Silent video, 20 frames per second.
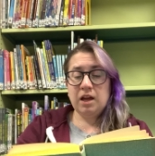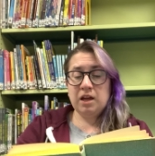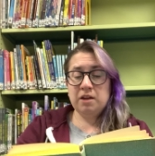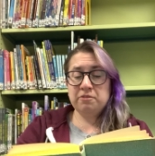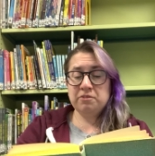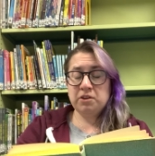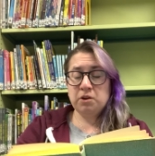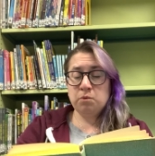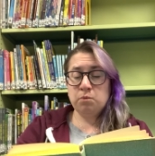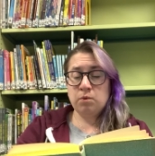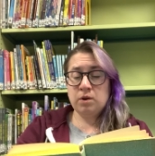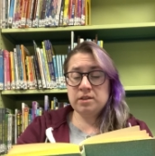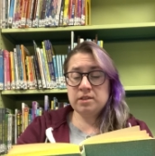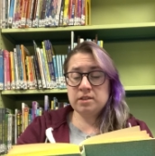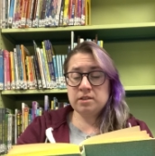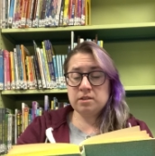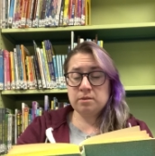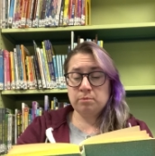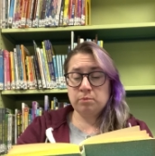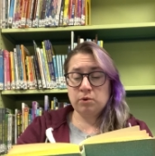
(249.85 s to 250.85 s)
If there
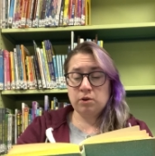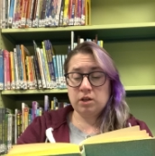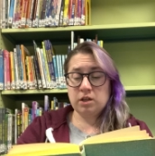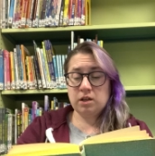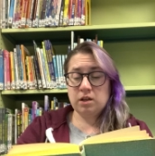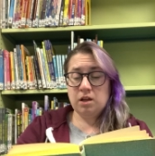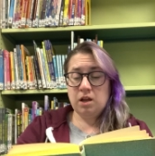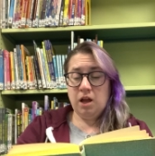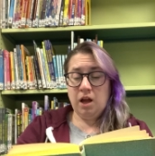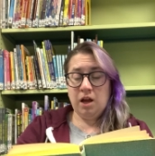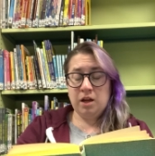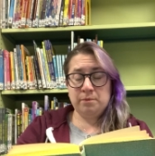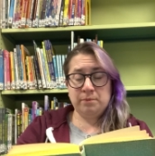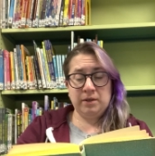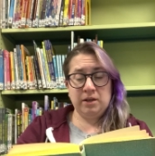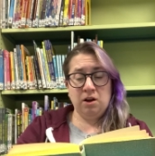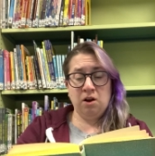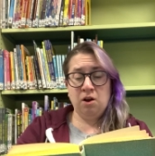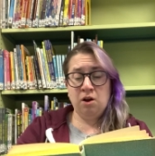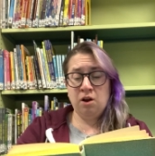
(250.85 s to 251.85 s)
wasn't a brook, I'd
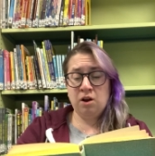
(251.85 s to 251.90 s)
be